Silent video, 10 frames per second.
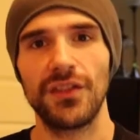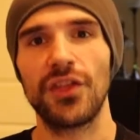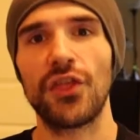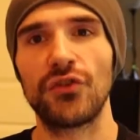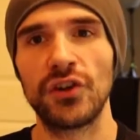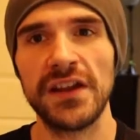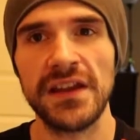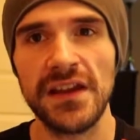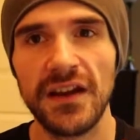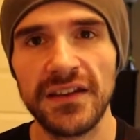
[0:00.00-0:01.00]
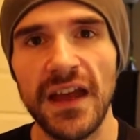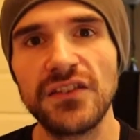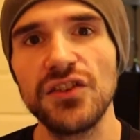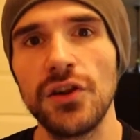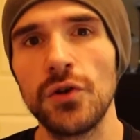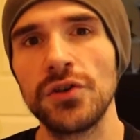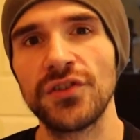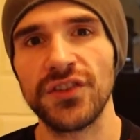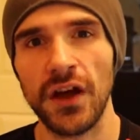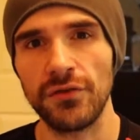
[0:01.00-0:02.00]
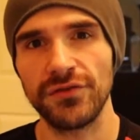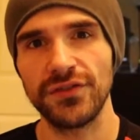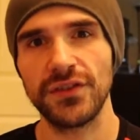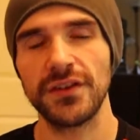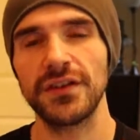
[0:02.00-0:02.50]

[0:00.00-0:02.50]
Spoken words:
3, get to know yourself.